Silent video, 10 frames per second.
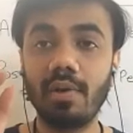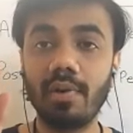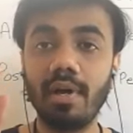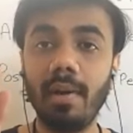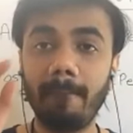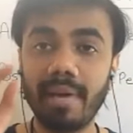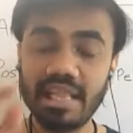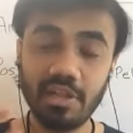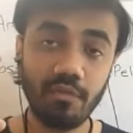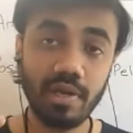our
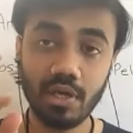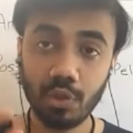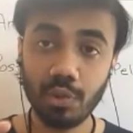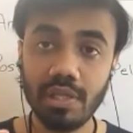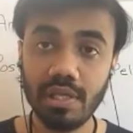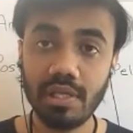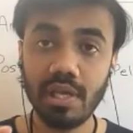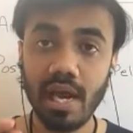pelvic only,